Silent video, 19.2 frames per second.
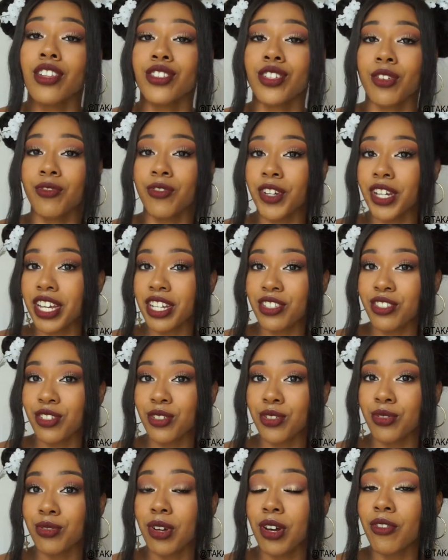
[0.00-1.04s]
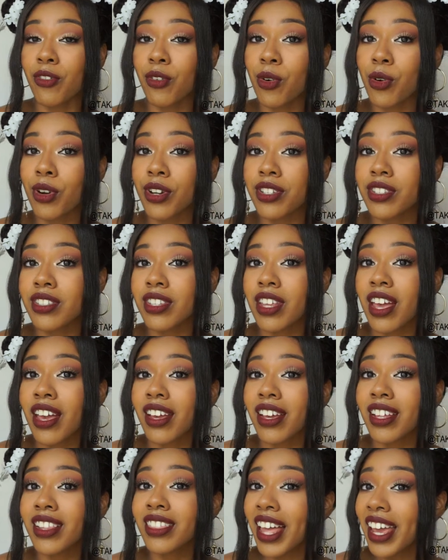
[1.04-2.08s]
don't forget to, of course,
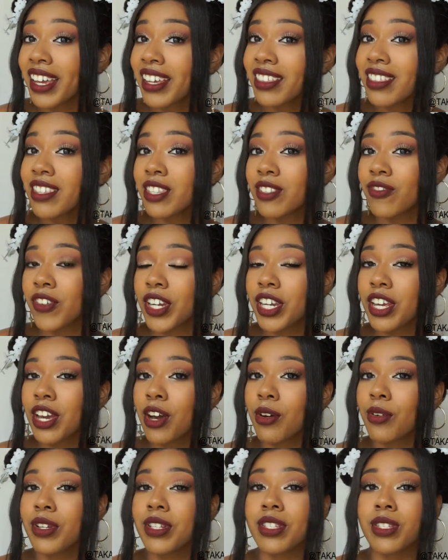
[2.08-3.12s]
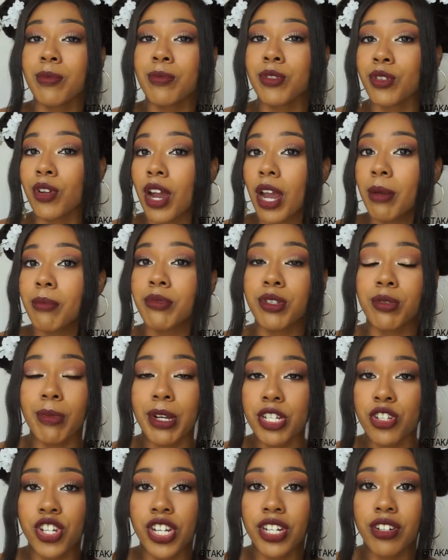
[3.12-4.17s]
like this video and subscribe to
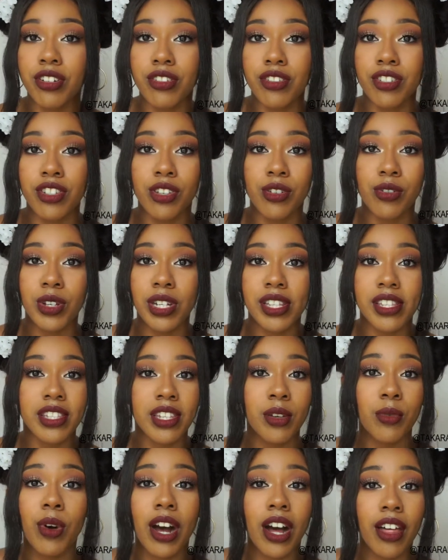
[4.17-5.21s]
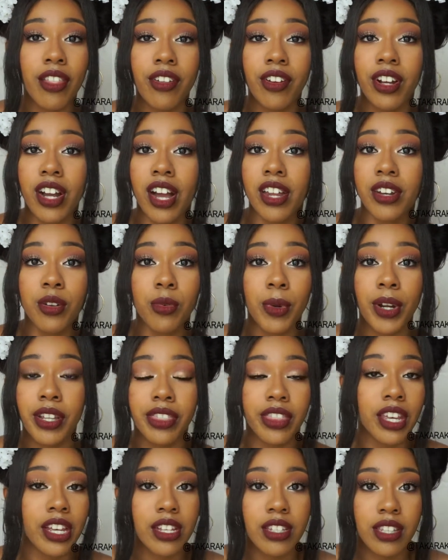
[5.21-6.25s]
my channel so you can see what other kind of
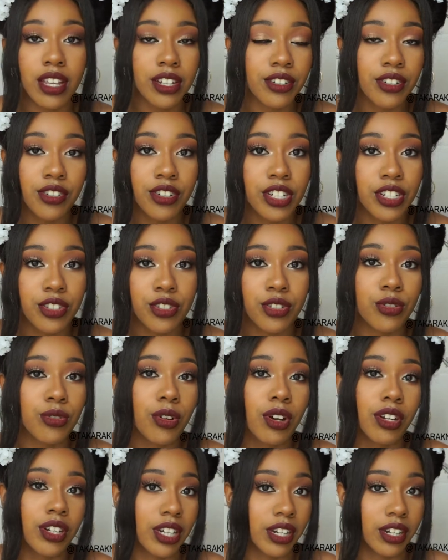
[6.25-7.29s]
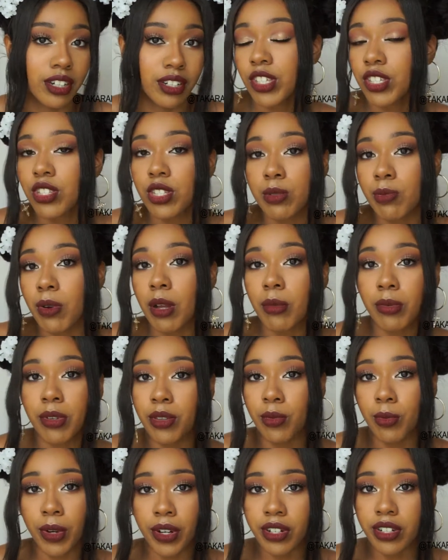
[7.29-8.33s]
weird things I turn into on here. This is probably
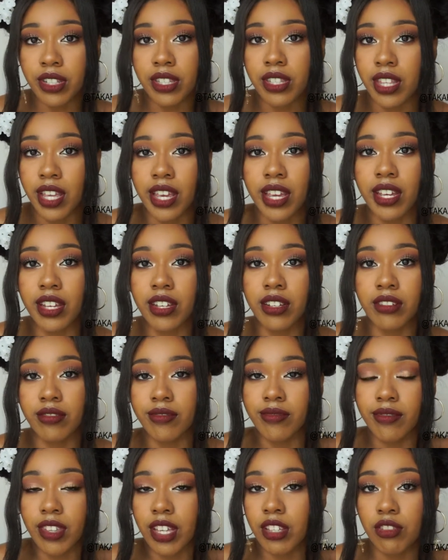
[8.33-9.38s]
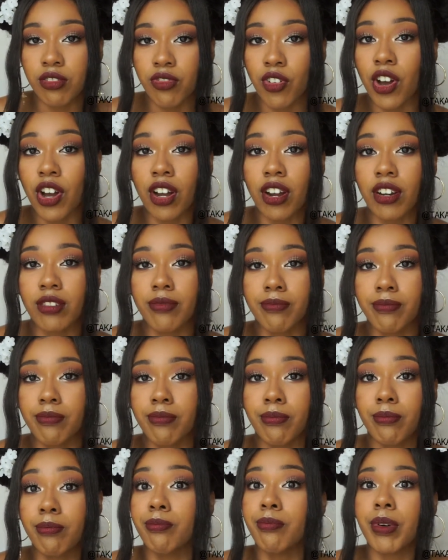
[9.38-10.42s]
the weirdest thing thus far,
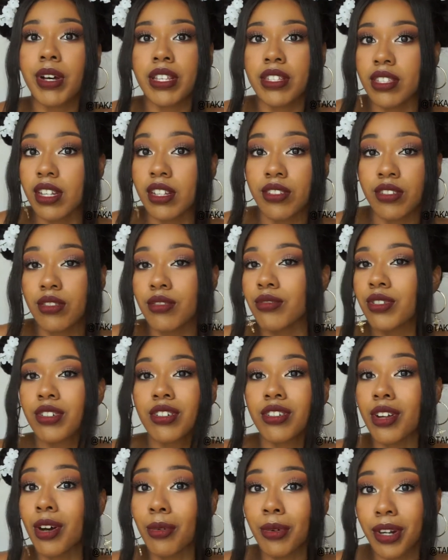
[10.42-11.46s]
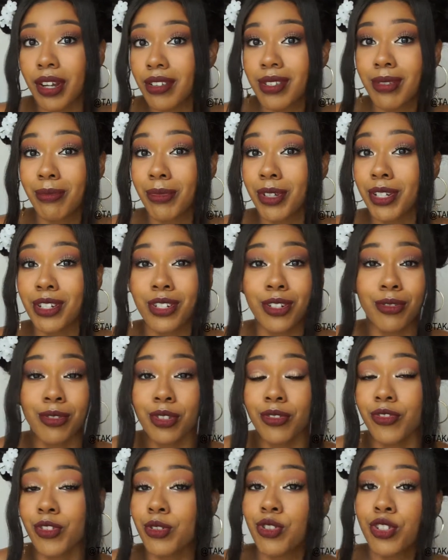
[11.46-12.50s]
but stay tuned, you don't know what else I'm gonna do in the
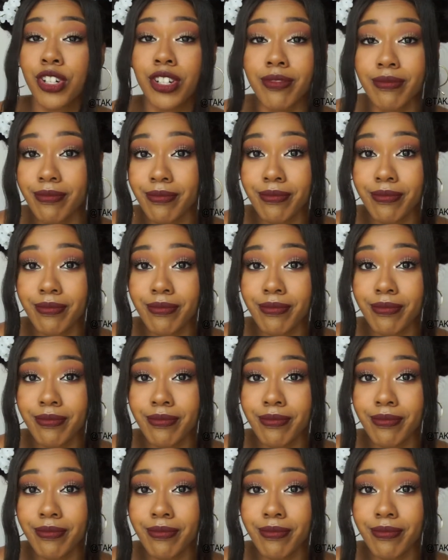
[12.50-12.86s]
future.